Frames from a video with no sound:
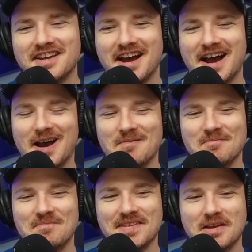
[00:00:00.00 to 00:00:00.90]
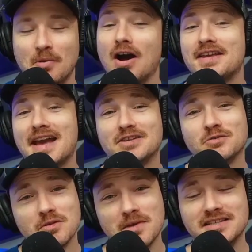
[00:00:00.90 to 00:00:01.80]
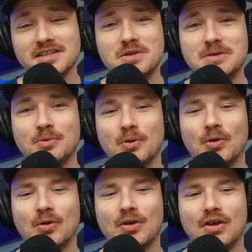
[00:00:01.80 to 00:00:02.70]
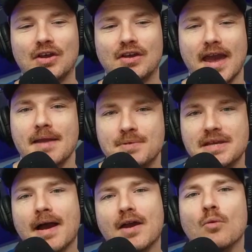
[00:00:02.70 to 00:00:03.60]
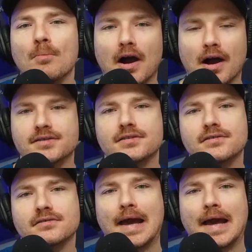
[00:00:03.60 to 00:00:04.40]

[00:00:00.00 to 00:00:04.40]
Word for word: Um, podcast with amazing people and be my own boss.